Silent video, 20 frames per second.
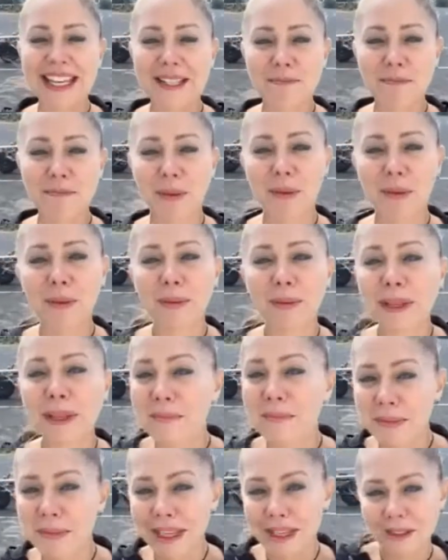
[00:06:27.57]
it's probably
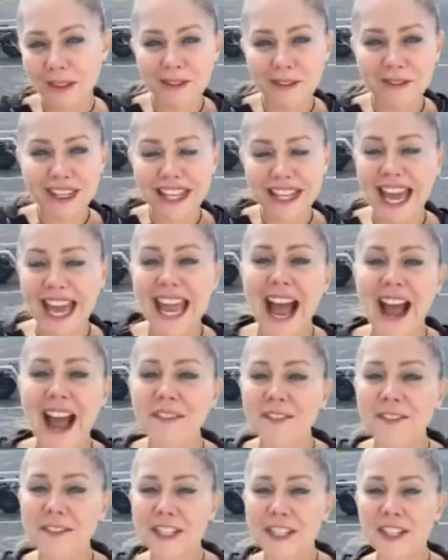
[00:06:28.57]
middle of the day,
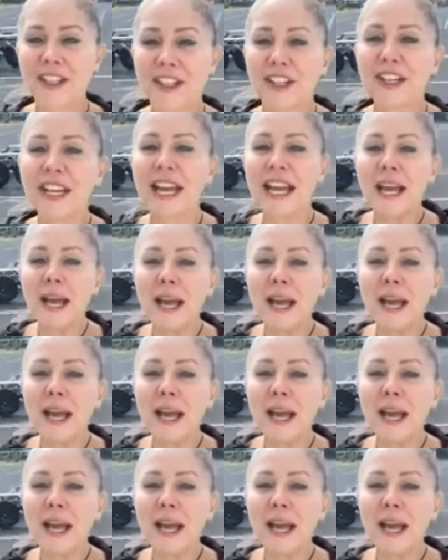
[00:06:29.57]
afternoon.